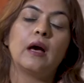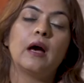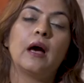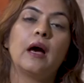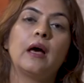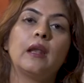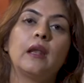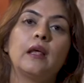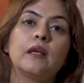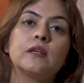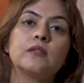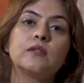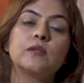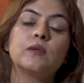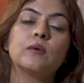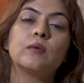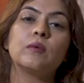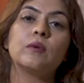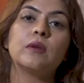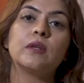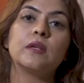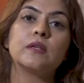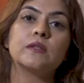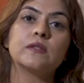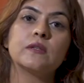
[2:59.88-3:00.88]
And as you
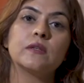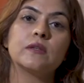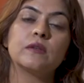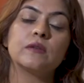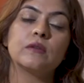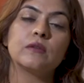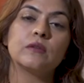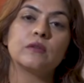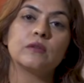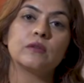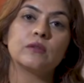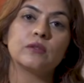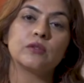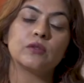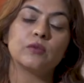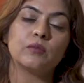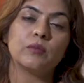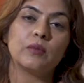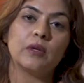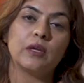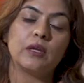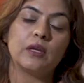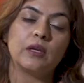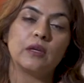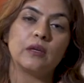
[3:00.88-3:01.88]
listen to
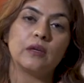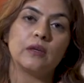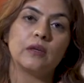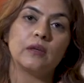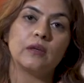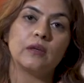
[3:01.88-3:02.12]
me,